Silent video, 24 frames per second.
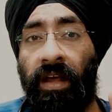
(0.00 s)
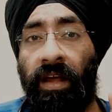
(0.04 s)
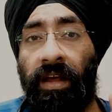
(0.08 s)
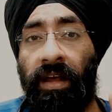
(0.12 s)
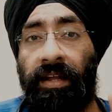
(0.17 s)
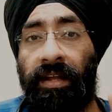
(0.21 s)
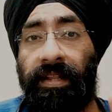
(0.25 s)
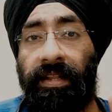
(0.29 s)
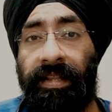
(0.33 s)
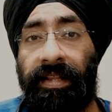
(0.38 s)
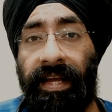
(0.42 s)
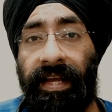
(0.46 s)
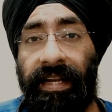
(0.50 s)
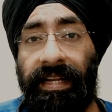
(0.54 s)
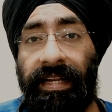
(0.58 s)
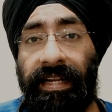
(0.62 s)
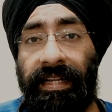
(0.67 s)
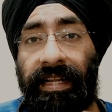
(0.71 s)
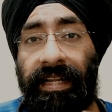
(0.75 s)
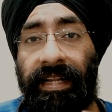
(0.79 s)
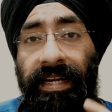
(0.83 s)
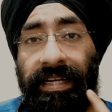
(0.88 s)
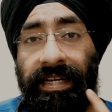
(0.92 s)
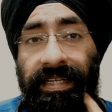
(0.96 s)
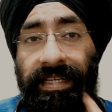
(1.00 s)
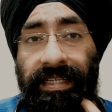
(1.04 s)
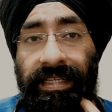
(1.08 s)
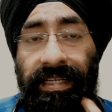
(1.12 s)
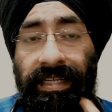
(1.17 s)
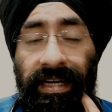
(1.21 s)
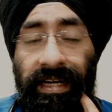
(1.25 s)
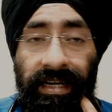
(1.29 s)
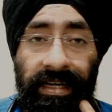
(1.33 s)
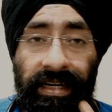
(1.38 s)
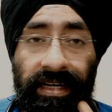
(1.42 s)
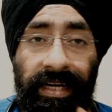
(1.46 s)
Then there
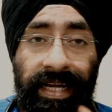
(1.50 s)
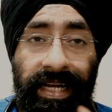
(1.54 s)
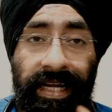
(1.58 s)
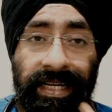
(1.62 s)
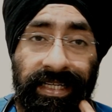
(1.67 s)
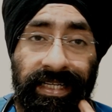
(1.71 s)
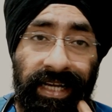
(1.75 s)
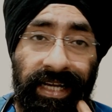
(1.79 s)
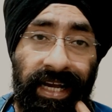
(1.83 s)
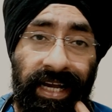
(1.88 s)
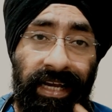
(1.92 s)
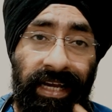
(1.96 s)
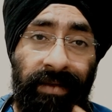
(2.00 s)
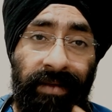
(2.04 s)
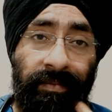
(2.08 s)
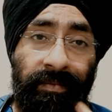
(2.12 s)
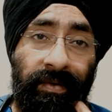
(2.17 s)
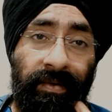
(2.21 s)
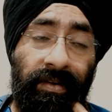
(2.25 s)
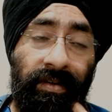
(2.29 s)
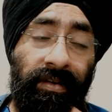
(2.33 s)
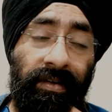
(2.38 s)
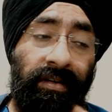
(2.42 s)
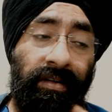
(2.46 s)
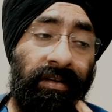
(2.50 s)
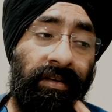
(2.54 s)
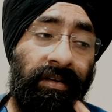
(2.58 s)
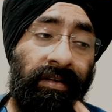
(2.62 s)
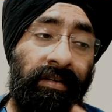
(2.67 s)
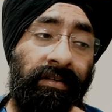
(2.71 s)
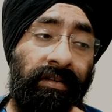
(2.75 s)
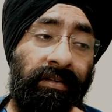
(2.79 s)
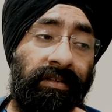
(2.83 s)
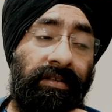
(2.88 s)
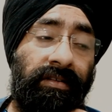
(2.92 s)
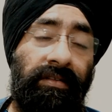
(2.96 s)
is enzyme,
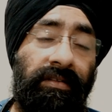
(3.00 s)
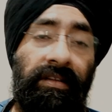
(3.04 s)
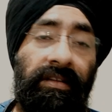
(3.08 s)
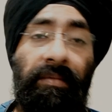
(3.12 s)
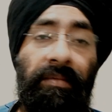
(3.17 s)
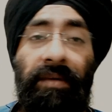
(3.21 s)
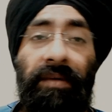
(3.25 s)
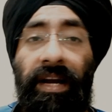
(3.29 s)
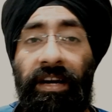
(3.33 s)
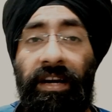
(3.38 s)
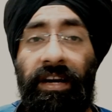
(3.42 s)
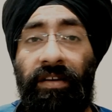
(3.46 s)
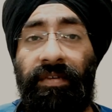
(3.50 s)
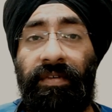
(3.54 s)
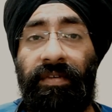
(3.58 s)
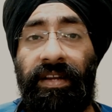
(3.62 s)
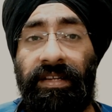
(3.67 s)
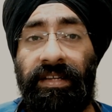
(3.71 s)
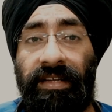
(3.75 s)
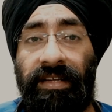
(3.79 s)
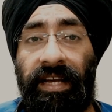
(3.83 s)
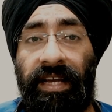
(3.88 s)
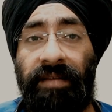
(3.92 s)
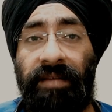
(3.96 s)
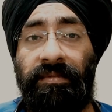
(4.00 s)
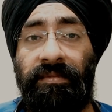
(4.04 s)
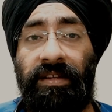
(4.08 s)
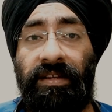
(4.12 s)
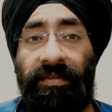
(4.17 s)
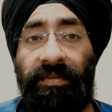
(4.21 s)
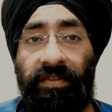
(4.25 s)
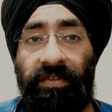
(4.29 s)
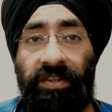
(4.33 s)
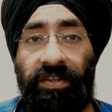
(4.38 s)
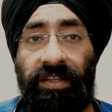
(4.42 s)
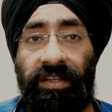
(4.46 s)
some kind of enzymes
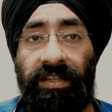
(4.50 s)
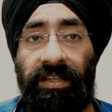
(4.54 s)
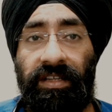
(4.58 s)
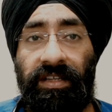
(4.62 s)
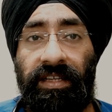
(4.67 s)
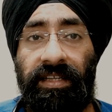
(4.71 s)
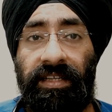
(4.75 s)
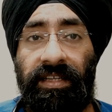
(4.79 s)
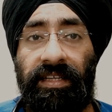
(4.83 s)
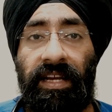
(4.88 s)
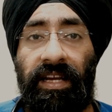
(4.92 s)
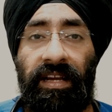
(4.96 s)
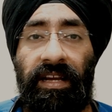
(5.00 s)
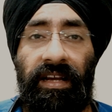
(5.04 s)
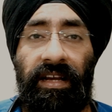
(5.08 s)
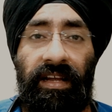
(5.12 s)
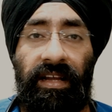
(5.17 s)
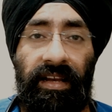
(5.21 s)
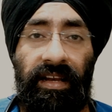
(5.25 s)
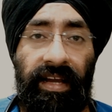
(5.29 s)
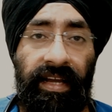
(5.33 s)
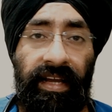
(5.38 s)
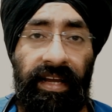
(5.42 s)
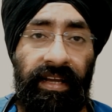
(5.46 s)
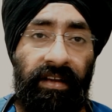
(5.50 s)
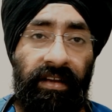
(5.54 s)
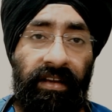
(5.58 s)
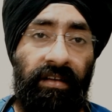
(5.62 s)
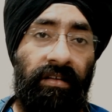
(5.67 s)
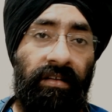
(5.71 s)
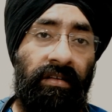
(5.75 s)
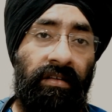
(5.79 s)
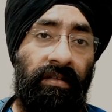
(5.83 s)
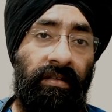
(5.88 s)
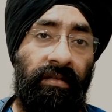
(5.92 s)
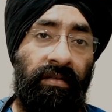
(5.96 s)
deficiencies like
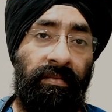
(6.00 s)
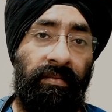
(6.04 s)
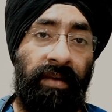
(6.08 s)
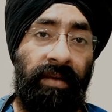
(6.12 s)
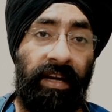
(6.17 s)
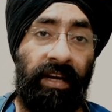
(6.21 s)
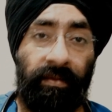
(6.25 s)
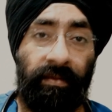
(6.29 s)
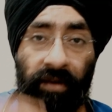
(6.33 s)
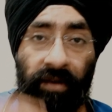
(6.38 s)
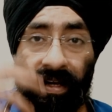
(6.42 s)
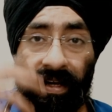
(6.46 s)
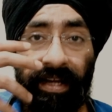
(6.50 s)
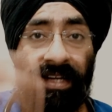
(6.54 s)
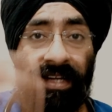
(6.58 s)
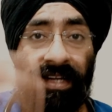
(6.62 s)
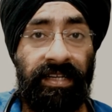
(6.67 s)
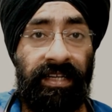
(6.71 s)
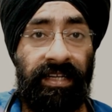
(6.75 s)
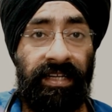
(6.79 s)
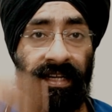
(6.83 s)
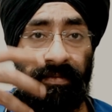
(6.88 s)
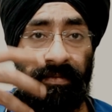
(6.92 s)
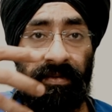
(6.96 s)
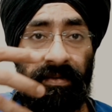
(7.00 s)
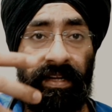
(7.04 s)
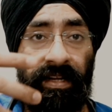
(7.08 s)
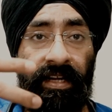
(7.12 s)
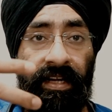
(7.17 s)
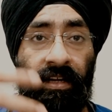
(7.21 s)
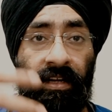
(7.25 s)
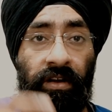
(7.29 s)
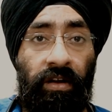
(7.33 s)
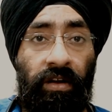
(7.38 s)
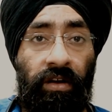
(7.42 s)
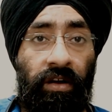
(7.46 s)
metabolic enzymes
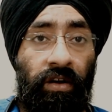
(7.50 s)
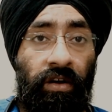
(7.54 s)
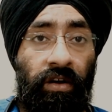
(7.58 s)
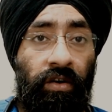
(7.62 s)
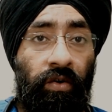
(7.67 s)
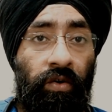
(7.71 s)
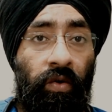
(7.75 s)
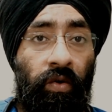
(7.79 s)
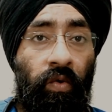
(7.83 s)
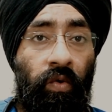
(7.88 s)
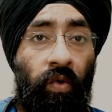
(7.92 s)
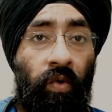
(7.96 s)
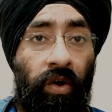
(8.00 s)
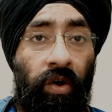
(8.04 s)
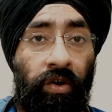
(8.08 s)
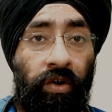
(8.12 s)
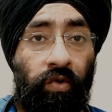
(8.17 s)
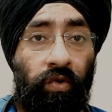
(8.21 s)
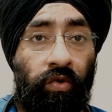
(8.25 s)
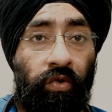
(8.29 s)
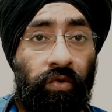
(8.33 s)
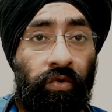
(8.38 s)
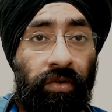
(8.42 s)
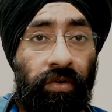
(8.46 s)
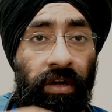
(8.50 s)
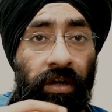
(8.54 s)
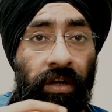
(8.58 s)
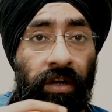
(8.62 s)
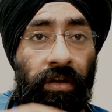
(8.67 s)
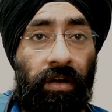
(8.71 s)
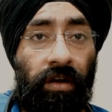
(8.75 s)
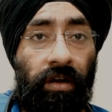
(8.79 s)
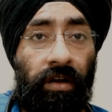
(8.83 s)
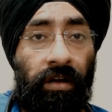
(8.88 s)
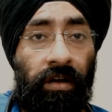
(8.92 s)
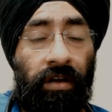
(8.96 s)
like
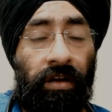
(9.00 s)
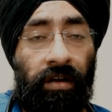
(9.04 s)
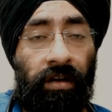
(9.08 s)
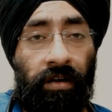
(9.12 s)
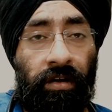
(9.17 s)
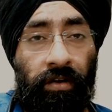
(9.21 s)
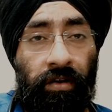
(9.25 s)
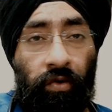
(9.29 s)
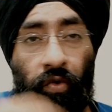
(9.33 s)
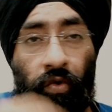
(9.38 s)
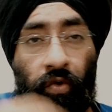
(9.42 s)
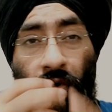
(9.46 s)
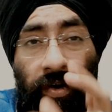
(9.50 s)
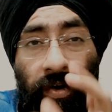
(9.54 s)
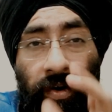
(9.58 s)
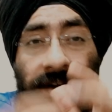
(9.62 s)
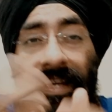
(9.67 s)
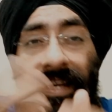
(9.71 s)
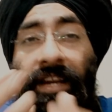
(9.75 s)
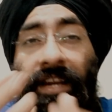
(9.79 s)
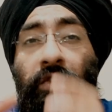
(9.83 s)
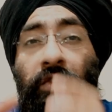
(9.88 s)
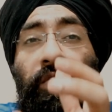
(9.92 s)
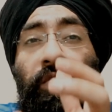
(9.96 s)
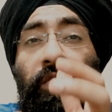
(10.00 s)
guanidino